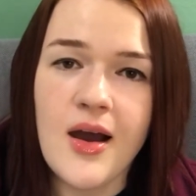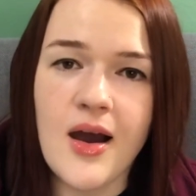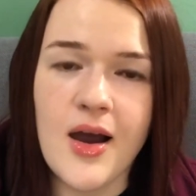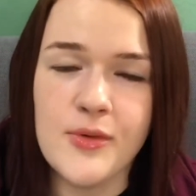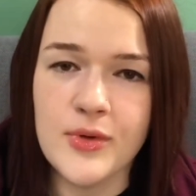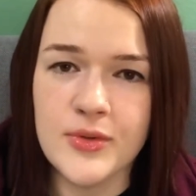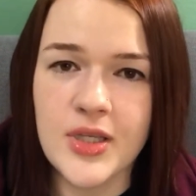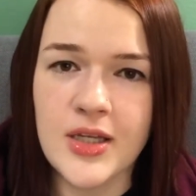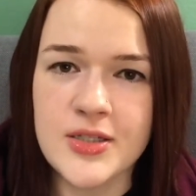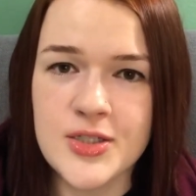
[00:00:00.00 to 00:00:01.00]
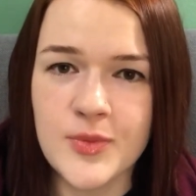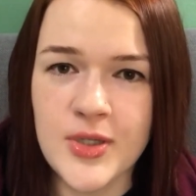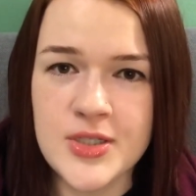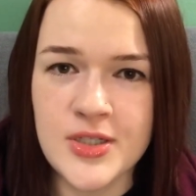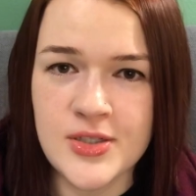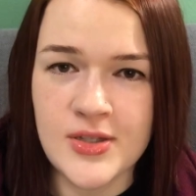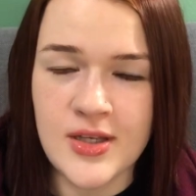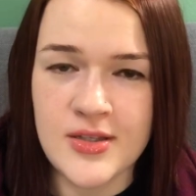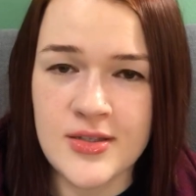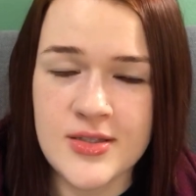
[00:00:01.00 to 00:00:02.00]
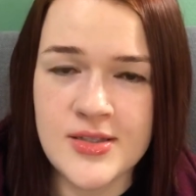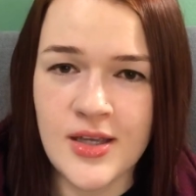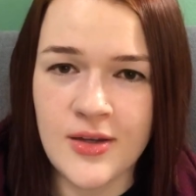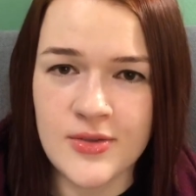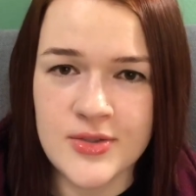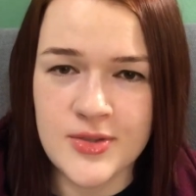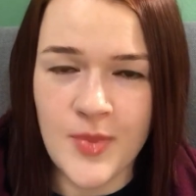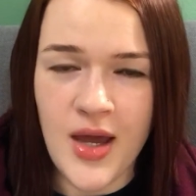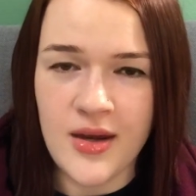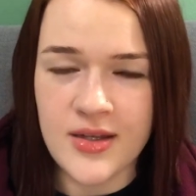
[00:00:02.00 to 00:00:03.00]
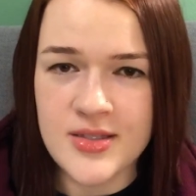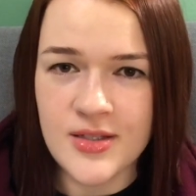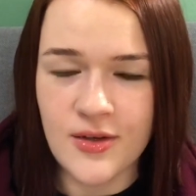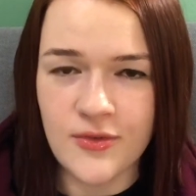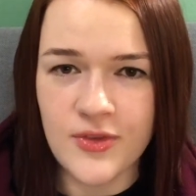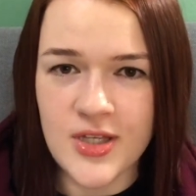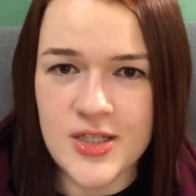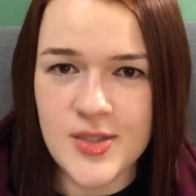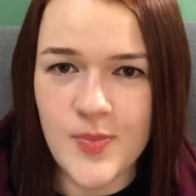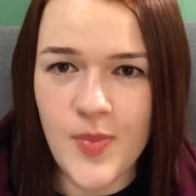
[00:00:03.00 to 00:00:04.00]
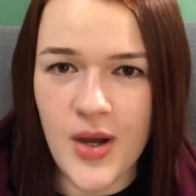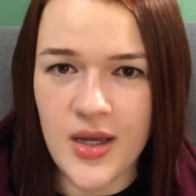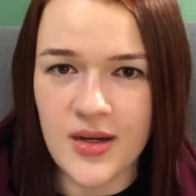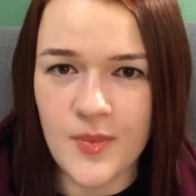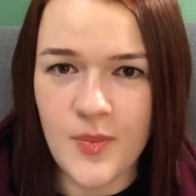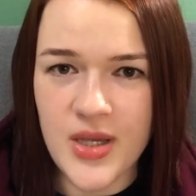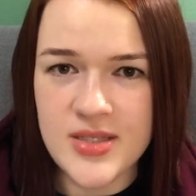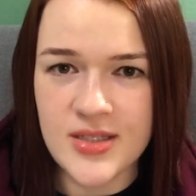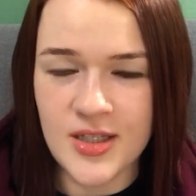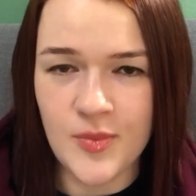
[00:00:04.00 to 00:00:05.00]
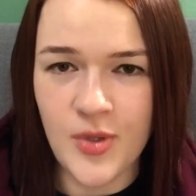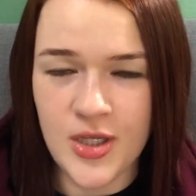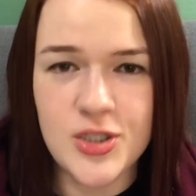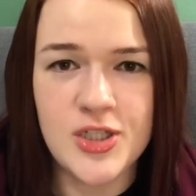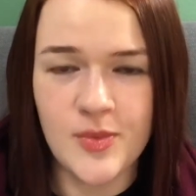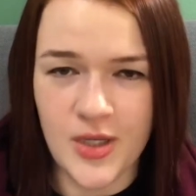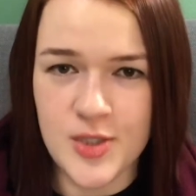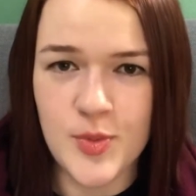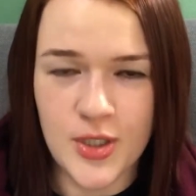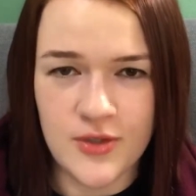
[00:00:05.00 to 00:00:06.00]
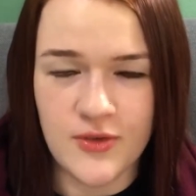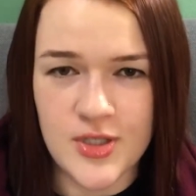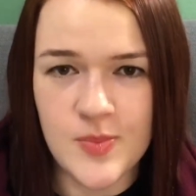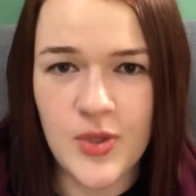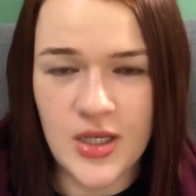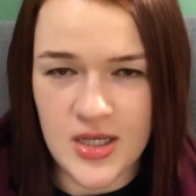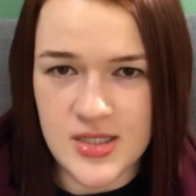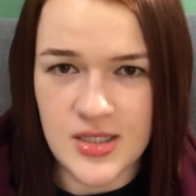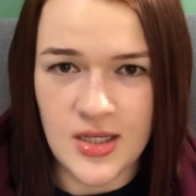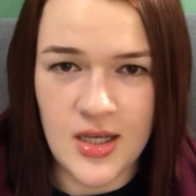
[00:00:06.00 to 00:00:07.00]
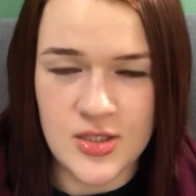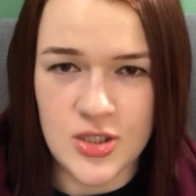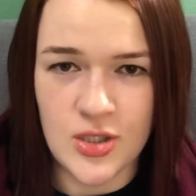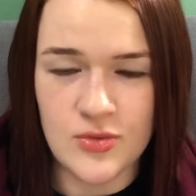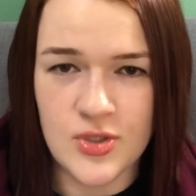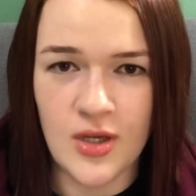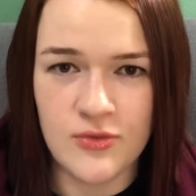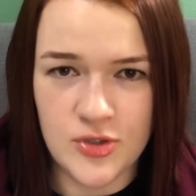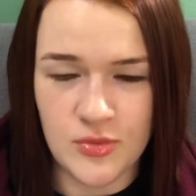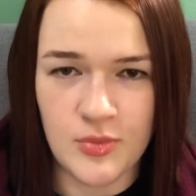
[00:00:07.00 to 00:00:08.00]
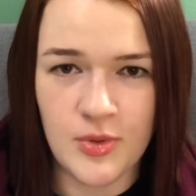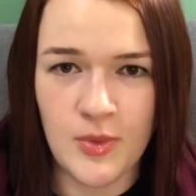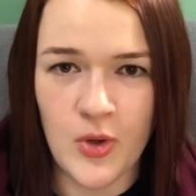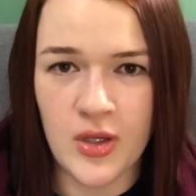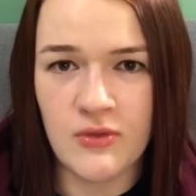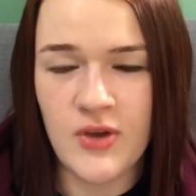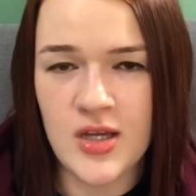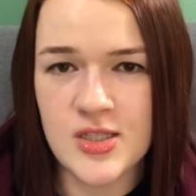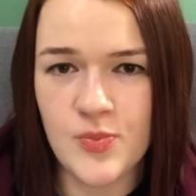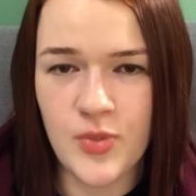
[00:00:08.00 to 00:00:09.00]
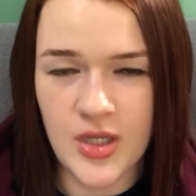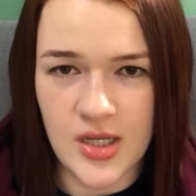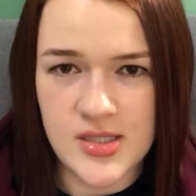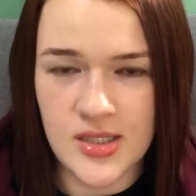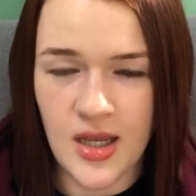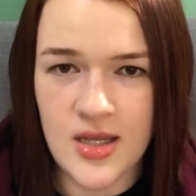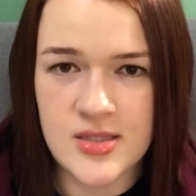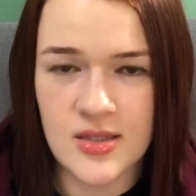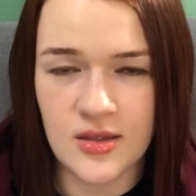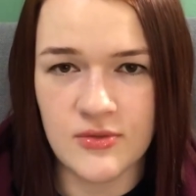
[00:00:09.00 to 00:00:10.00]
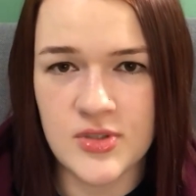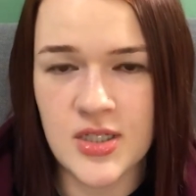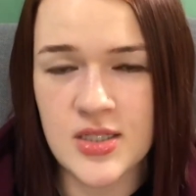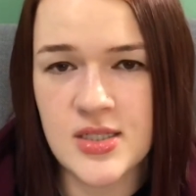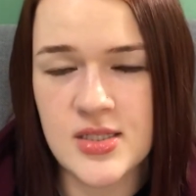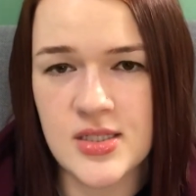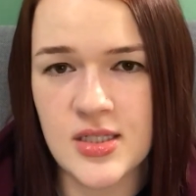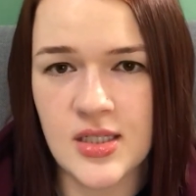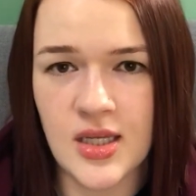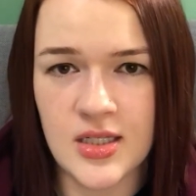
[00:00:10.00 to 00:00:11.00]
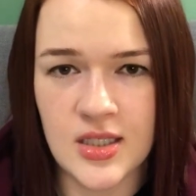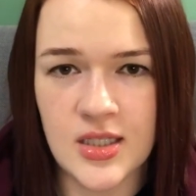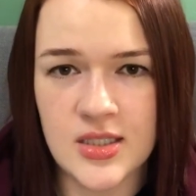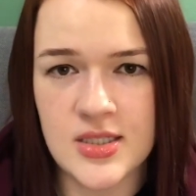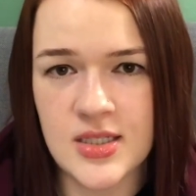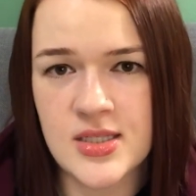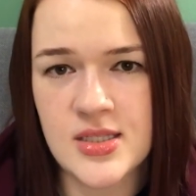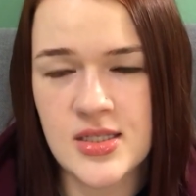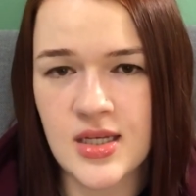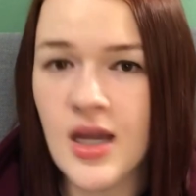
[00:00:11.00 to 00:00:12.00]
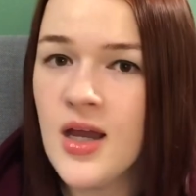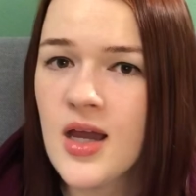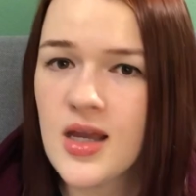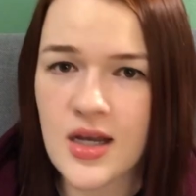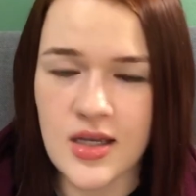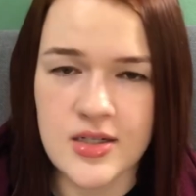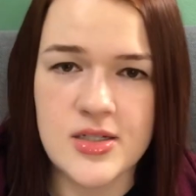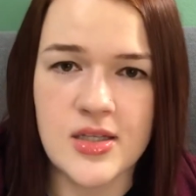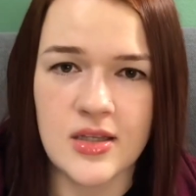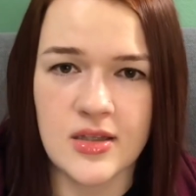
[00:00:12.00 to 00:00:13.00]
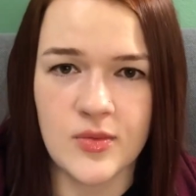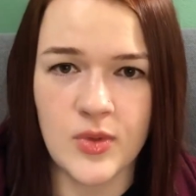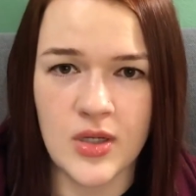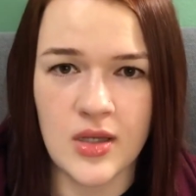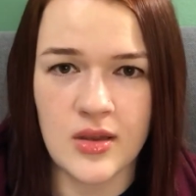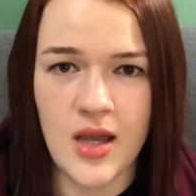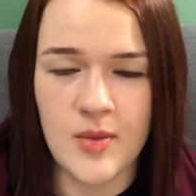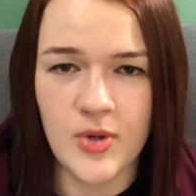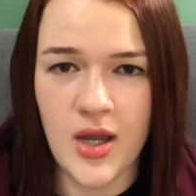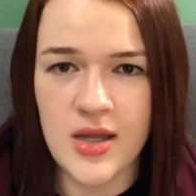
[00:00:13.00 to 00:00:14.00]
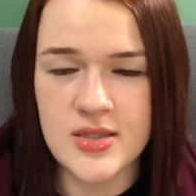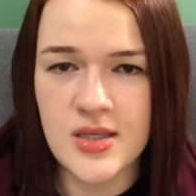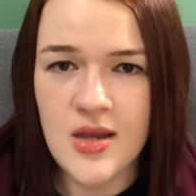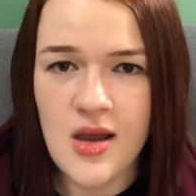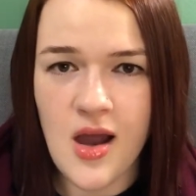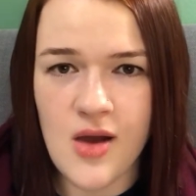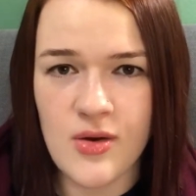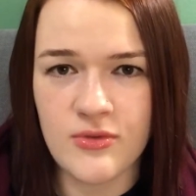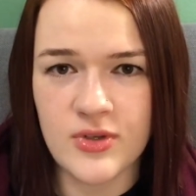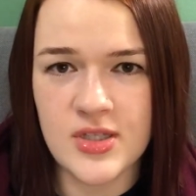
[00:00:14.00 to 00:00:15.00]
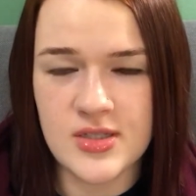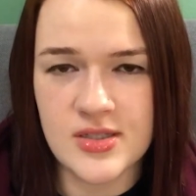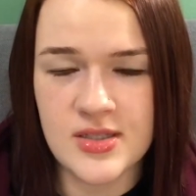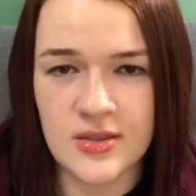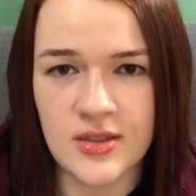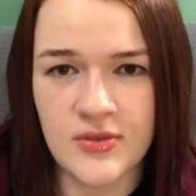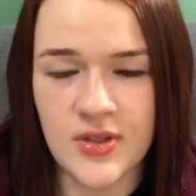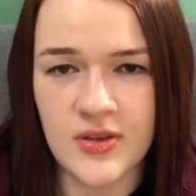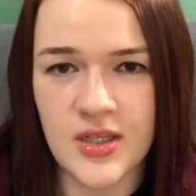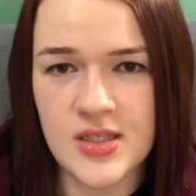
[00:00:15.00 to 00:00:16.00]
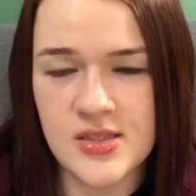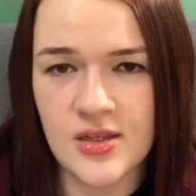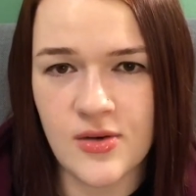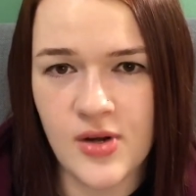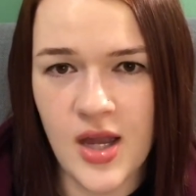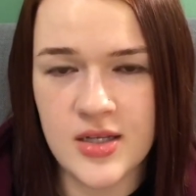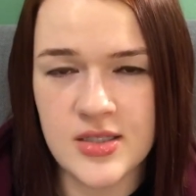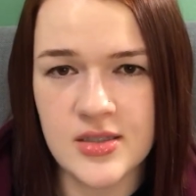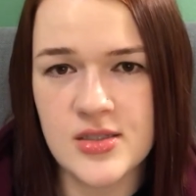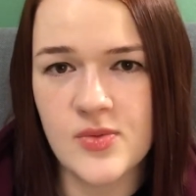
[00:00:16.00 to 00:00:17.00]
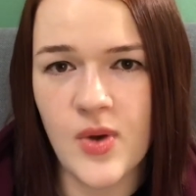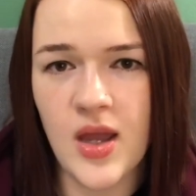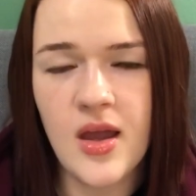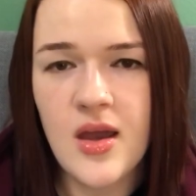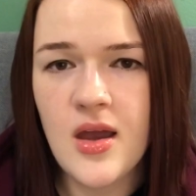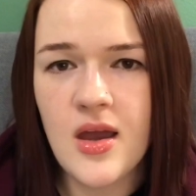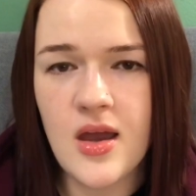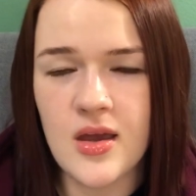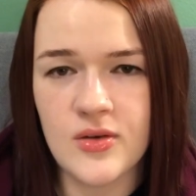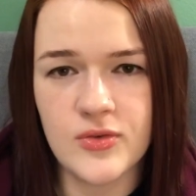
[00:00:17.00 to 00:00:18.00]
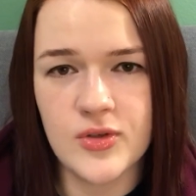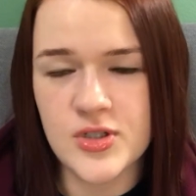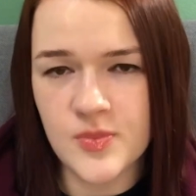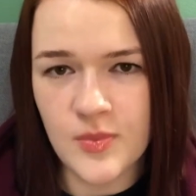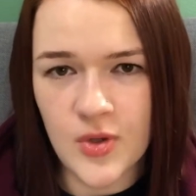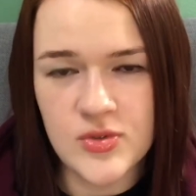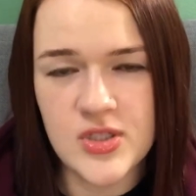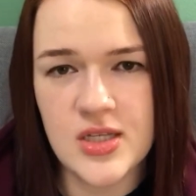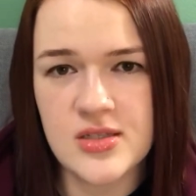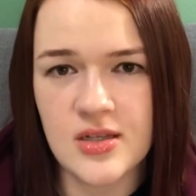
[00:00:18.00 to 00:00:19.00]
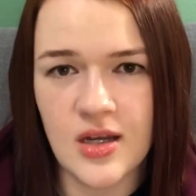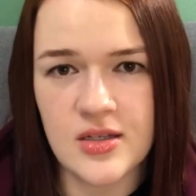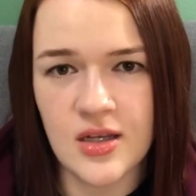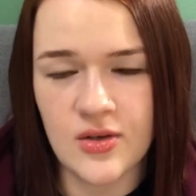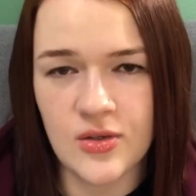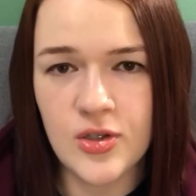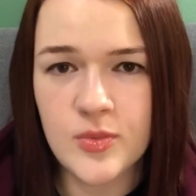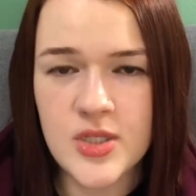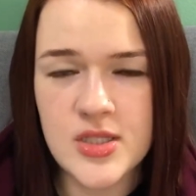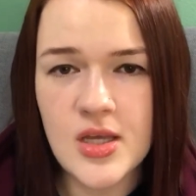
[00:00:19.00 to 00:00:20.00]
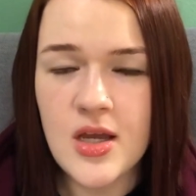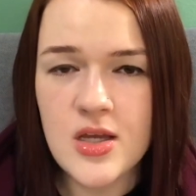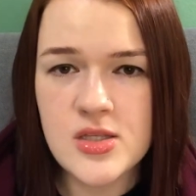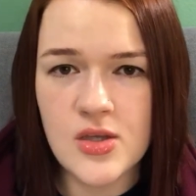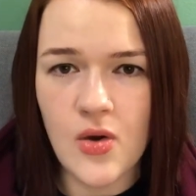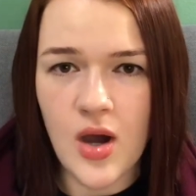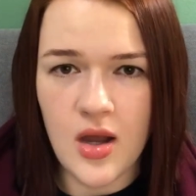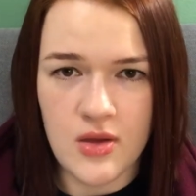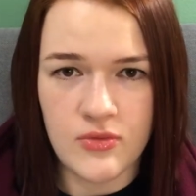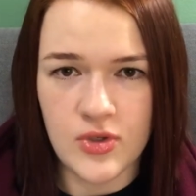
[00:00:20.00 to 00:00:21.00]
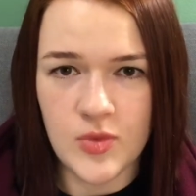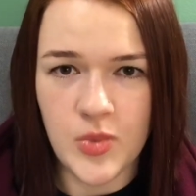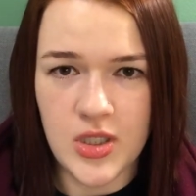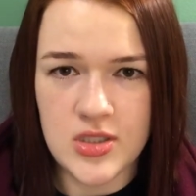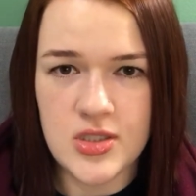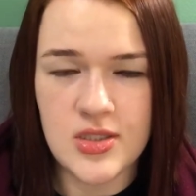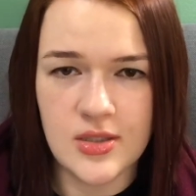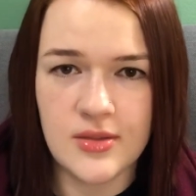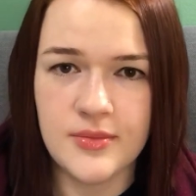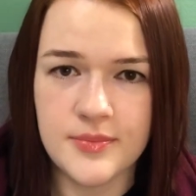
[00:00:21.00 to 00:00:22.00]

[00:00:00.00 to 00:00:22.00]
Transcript: I won't get too much into the psychosomatics of this, but basically BHT makes me nervous because it has shown to have tumor promoting effects, because it has liver toxicity and kidney toxicity. And I understand that we're not lab rats. However, these are still living things that are reacting this way. And of course, most tests are not done on humans, so I avoid BHT.